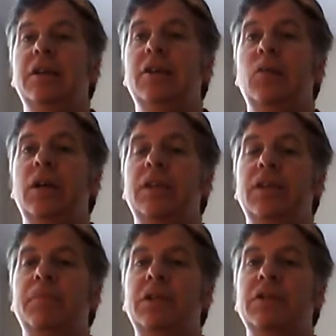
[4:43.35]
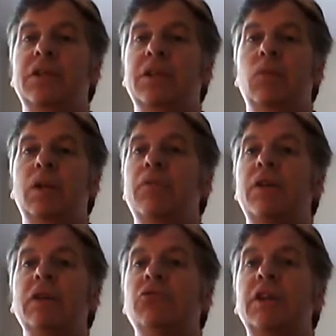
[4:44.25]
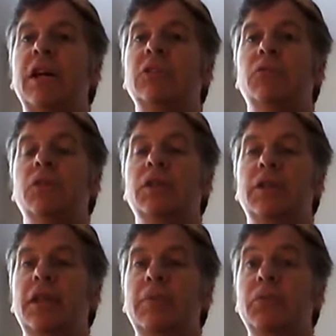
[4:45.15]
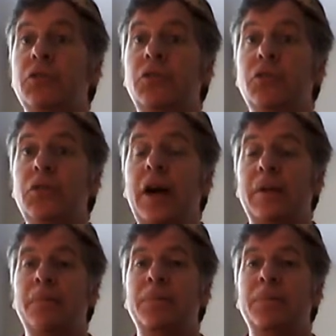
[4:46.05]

in a way that basically whatever extra cash flow can enable you to do that.